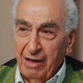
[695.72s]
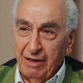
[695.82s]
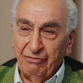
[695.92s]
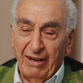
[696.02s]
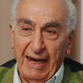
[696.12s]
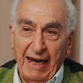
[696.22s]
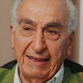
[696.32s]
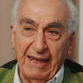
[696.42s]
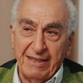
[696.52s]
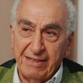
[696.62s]
And if I
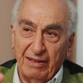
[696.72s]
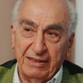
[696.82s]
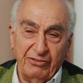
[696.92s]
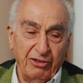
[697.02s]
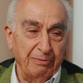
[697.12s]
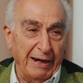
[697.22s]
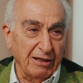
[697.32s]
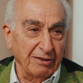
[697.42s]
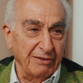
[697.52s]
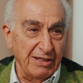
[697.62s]
had that scientific
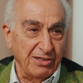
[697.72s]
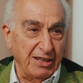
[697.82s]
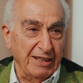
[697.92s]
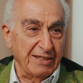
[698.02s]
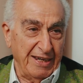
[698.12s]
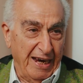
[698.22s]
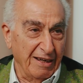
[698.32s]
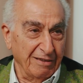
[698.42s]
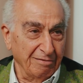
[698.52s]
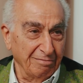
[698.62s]
background these kids
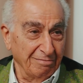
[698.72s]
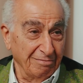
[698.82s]
had,